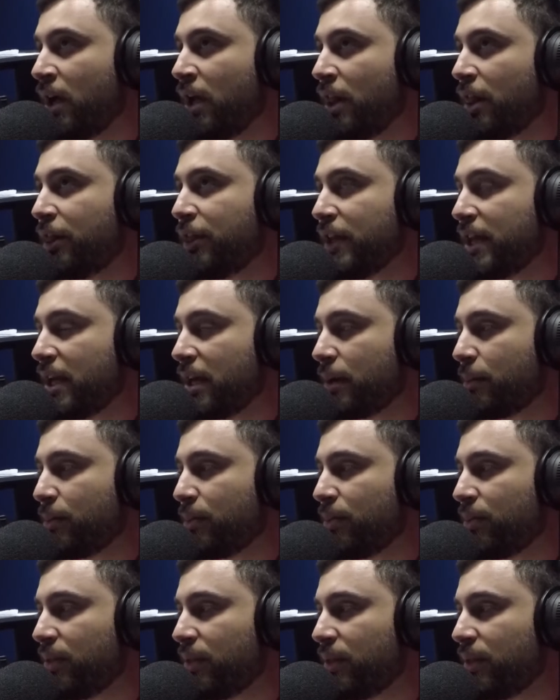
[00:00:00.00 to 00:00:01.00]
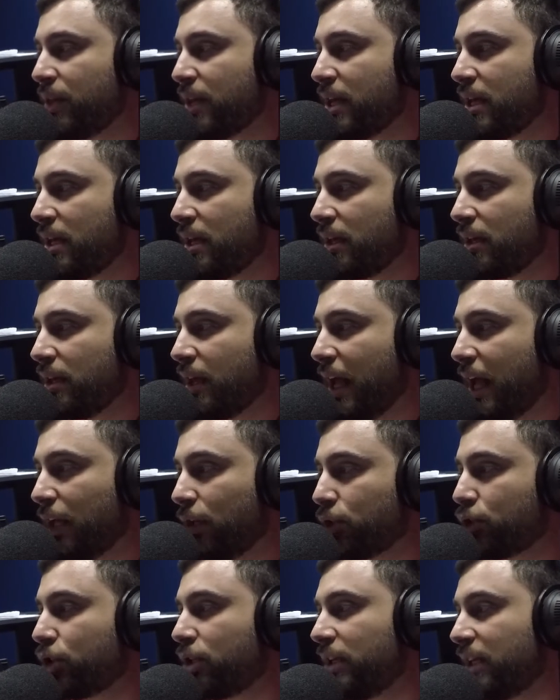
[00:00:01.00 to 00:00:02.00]
the
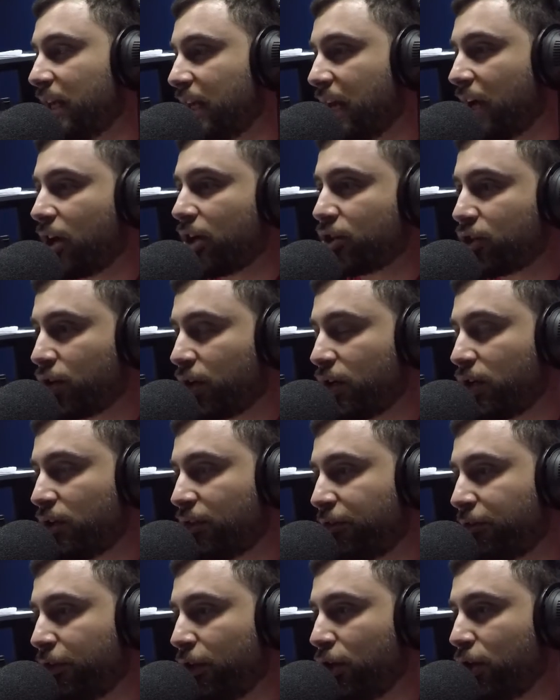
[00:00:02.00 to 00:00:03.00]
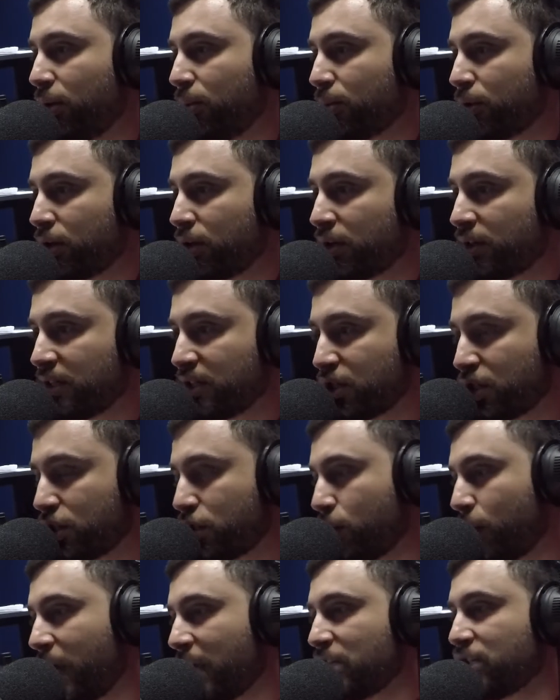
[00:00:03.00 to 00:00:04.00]
elderly character in your film, or the
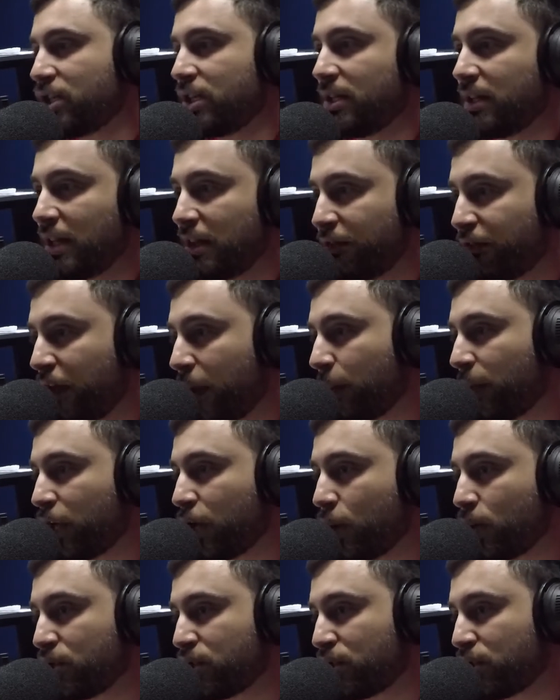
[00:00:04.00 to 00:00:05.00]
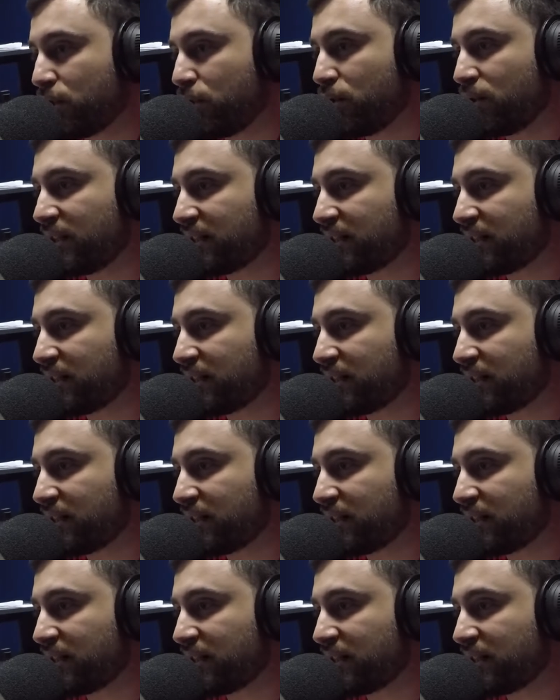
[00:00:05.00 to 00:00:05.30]
situation that the family goes through,